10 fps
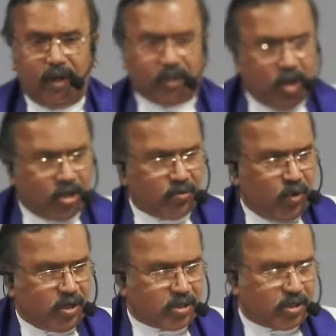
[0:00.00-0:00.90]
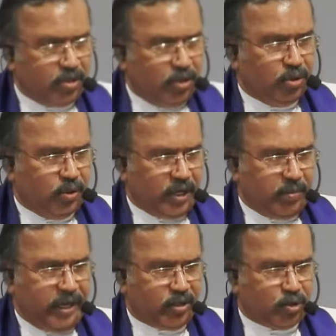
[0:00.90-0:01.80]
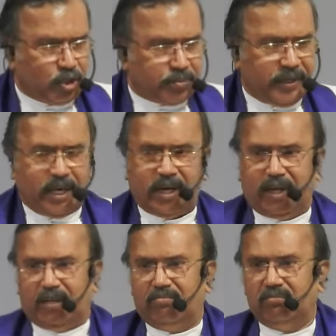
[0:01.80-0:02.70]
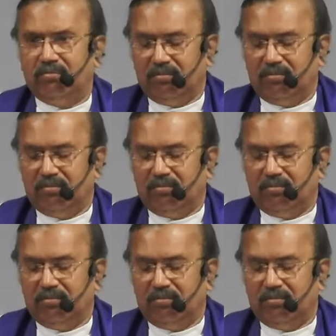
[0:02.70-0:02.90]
And God wants you and me to spearhead